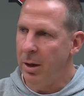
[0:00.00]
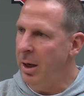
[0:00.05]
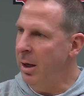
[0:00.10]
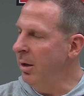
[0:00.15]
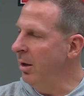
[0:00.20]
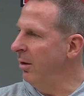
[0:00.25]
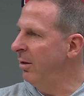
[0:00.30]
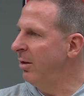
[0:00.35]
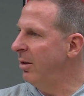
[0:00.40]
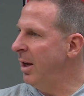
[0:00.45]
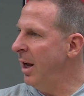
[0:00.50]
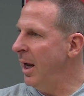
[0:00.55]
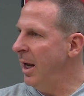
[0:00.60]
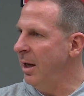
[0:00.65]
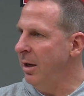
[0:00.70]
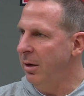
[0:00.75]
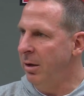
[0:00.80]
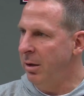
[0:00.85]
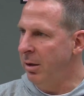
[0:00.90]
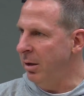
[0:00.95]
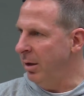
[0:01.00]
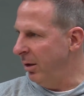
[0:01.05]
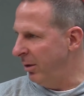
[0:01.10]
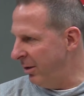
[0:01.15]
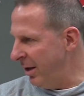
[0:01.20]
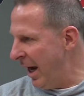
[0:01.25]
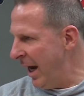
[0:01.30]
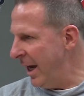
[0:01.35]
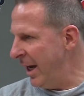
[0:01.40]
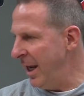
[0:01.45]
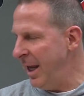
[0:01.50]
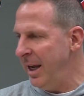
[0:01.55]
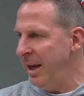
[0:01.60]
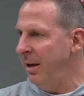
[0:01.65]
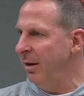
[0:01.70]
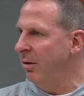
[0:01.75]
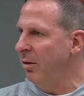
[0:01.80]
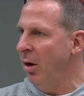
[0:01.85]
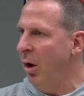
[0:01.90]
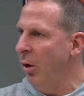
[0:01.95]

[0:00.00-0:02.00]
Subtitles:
in the state, the signees,